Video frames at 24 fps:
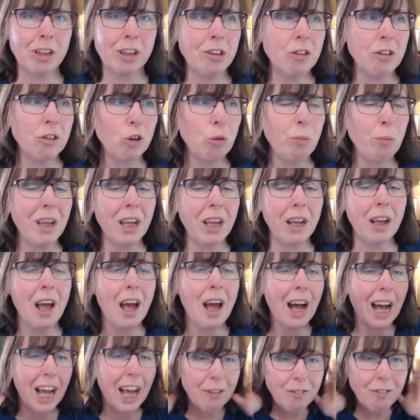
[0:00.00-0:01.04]
consuming.
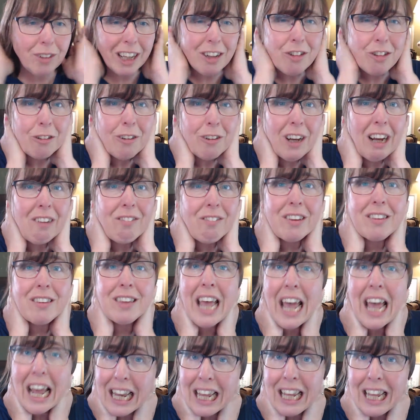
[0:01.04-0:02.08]
I do have this
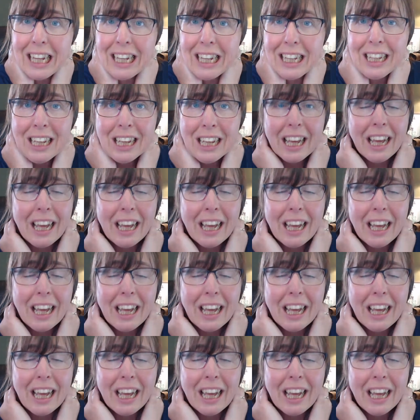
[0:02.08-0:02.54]
headache.